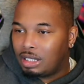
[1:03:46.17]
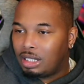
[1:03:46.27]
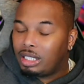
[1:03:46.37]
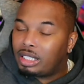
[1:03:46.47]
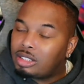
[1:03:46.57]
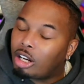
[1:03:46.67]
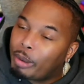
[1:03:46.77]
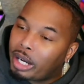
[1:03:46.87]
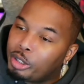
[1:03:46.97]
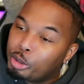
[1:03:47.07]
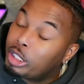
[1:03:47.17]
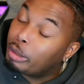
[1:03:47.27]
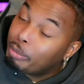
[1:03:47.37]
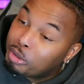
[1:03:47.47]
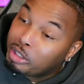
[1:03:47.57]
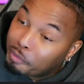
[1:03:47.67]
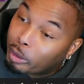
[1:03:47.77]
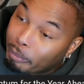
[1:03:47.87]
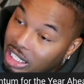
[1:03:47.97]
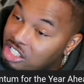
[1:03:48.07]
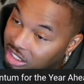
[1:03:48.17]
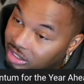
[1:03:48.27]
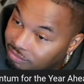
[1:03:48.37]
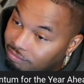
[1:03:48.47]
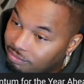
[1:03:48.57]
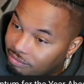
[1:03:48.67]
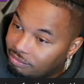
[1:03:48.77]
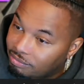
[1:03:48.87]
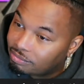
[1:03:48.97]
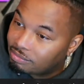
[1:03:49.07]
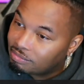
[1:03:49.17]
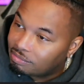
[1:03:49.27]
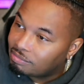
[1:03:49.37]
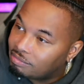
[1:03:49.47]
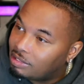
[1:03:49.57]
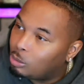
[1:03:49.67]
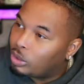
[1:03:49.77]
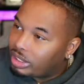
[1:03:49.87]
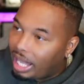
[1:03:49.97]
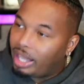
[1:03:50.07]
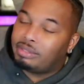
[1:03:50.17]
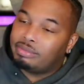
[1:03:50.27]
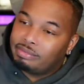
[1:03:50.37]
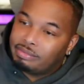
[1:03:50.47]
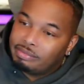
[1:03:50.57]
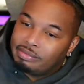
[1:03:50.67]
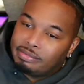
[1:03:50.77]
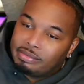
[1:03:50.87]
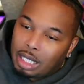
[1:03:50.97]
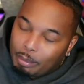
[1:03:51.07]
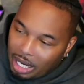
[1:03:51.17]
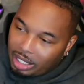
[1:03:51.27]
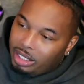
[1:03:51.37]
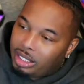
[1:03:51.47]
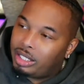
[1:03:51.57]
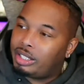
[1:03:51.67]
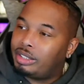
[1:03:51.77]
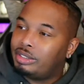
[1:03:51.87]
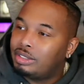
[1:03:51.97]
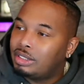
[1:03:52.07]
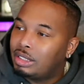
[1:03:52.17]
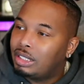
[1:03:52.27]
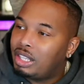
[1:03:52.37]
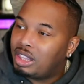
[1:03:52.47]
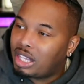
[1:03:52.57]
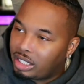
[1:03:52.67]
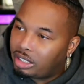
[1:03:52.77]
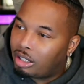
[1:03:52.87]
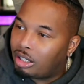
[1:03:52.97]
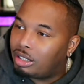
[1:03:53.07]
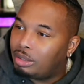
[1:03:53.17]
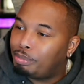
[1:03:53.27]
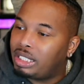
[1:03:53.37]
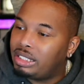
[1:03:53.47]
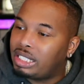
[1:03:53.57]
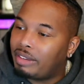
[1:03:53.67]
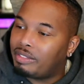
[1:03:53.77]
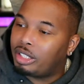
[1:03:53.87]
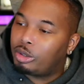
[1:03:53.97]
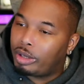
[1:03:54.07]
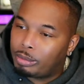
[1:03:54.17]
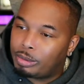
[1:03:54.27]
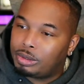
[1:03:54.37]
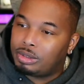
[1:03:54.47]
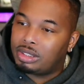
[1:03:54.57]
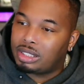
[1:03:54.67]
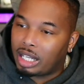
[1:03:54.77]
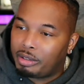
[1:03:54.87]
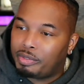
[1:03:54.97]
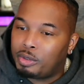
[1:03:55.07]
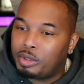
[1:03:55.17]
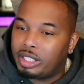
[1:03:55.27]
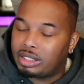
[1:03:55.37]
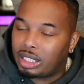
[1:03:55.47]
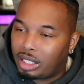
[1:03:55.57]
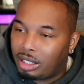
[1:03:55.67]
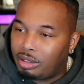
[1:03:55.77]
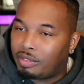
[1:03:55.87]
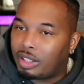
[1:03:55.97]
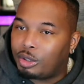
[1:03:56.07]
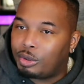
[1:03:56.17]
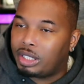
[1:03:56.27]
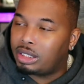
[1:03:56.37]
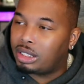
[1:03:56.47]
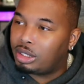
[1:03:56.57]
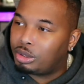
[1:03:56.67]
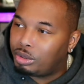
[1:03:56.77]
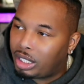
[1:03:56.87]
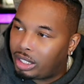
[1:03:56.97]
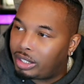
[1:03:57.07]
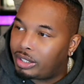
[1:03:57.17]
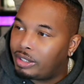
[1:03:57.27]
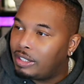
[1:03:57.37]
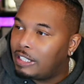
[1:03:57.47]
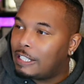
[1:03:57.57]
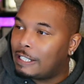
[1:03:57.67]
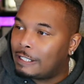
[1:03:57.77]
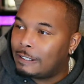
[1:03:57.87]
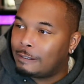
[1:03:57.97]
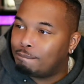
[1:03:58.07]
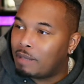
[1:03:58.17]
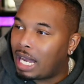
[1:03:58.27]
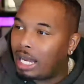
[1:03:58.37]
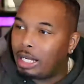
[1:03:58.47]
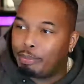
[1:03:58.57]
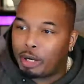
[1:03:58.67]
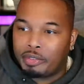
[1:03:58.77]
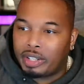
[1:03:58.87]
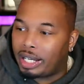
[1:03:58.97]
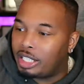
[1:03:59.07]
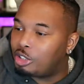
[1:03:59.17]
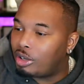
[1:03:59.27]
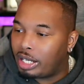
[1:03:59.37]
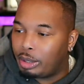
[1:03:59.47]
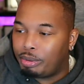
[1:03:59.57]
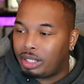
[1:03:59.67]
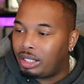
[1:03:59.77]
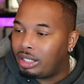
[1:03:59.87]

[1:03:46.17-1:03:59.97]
Let's talk about a new community formation. And with that, I'm out of here. Thank y'all. Please have an incredible, safe New Year's Eve and going into the new year. I ain't perfect. I ain't trying to be.